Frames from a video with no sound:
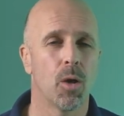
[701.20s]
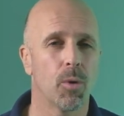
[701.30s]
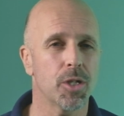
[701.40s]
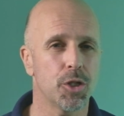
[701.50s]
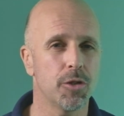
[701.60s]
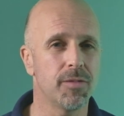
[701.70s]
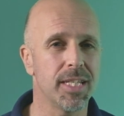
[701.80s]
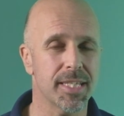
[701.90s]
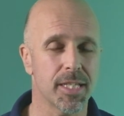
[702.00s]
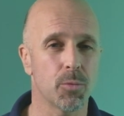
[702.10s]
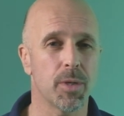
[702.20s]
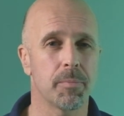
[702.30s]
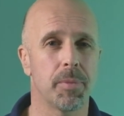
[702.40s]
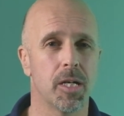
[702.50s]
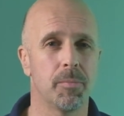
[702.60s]
Once you've listened with
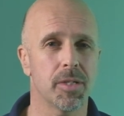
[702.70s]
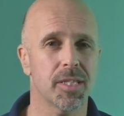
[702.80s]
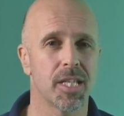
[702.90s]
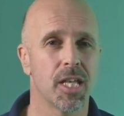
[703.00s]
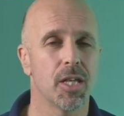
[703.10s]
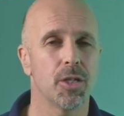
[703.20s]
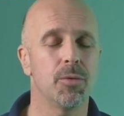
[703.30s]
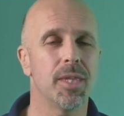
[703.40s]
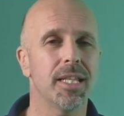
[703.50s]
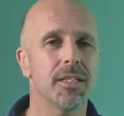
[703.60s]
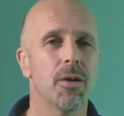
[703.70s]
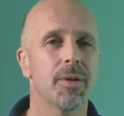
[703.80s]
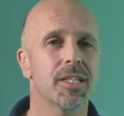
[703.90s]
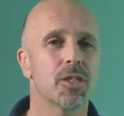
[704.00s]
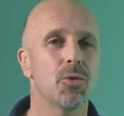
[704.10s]
purpose, you're then
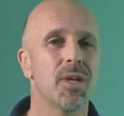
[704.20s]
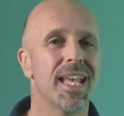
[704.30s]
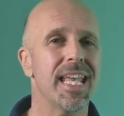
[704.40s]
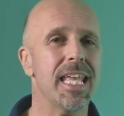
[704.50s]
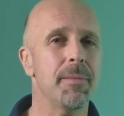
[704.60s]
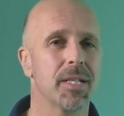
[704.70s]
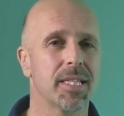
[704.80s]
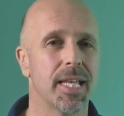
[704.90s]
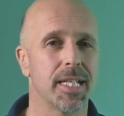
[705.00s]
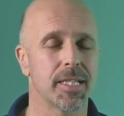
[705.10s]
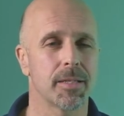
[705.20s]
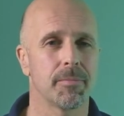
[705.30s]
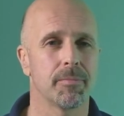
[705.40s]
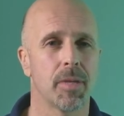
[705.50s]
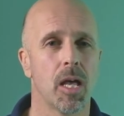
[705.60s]
going to imitate.
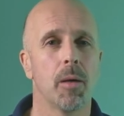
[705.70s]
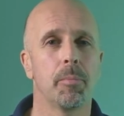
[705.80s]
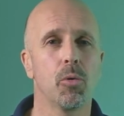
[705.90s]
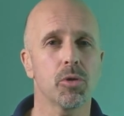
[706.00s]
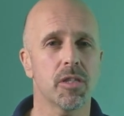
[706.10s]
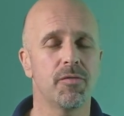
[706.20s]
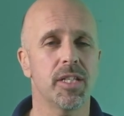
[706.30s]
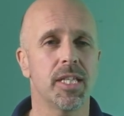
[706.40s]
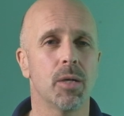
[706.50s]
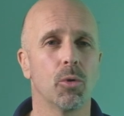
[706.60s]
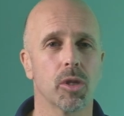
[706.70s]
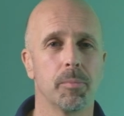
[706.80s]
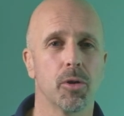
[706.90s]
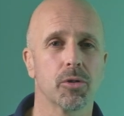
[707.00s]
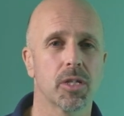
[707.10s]
Pause the video or the
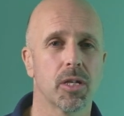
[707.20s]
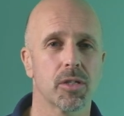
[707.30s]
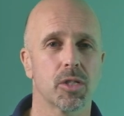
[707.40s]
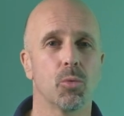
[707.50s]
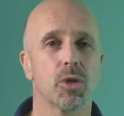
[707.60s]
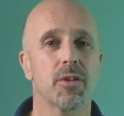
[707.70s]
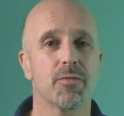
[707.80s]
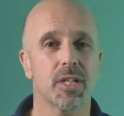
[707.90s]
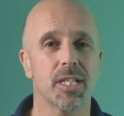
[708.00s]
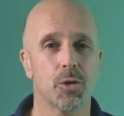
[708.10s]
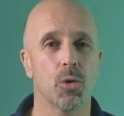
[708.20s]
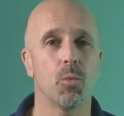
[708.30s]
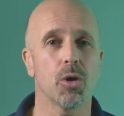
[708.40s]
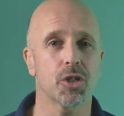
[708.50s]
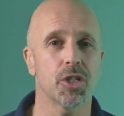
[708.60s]
podcast or whatever it is you're
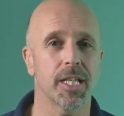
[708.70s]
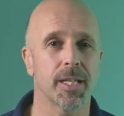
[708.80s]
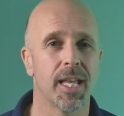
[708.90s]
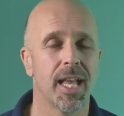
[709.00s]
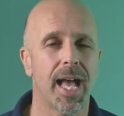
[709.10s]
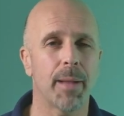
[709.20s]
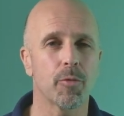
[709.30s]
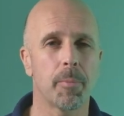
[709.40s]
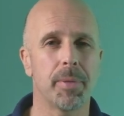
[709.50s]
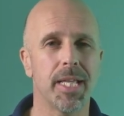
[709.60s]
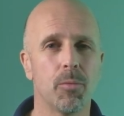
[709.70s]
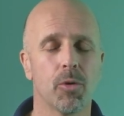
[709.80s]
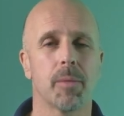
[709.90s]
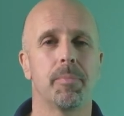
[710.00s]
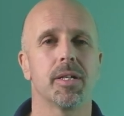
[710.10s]
watching and repeat what
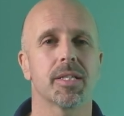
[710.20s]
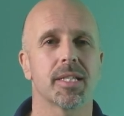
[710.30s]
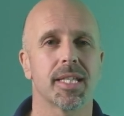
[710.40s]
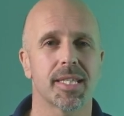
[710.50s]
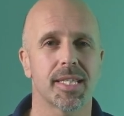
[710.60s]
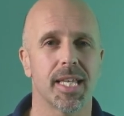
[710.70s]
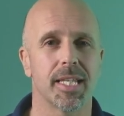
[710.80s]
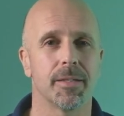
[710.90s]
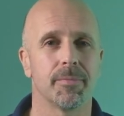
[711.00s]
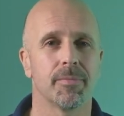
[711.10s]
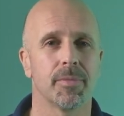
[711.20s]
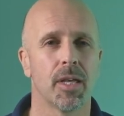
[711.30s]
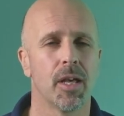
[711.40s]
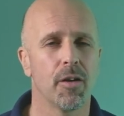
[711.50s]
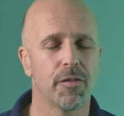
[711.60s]
the person has said.
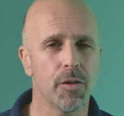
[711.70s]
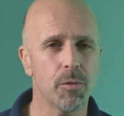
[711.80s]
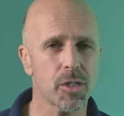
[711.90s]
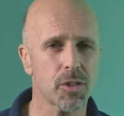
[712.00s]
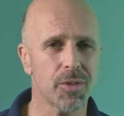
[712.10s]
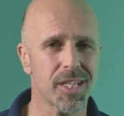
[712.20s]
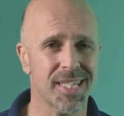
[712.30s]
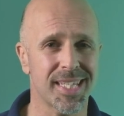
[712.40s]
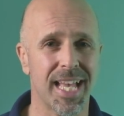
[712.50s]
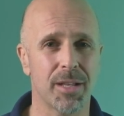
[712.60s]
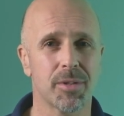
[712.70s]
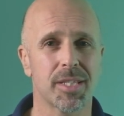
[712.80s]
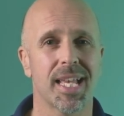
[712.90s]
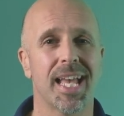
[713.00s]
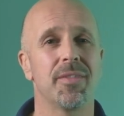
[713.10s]
Focus on the
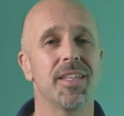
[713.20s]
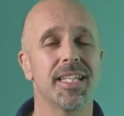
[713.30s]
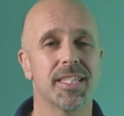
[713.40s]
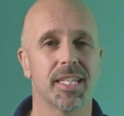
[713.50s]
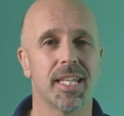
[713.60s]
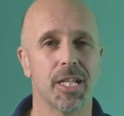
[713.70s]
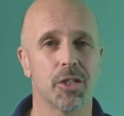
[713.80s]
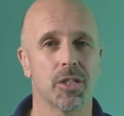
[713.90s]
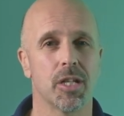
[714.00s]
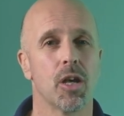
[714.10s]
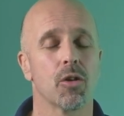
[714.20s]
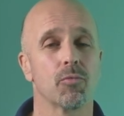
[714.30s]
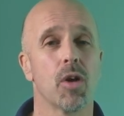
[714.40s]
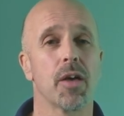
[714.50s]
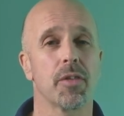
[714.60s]
sounds and the intonation
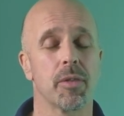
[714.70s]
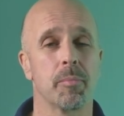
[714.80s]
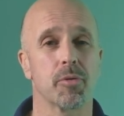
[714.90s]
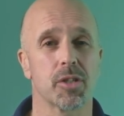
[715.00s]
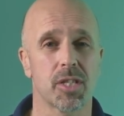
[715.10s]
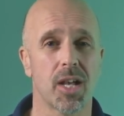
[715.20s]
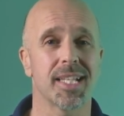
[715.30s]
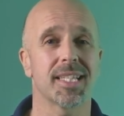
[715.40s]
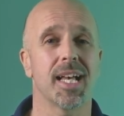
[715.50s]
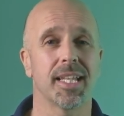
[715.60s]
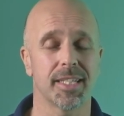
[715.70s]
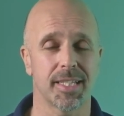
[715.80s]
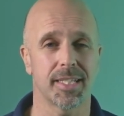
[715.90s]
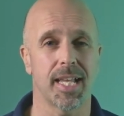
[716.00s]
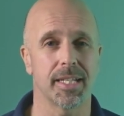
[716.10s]
rather than precise
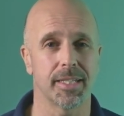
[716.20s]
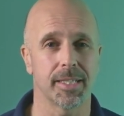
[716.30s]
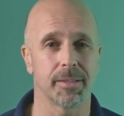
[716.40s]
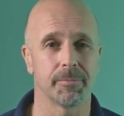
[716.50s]
understanding.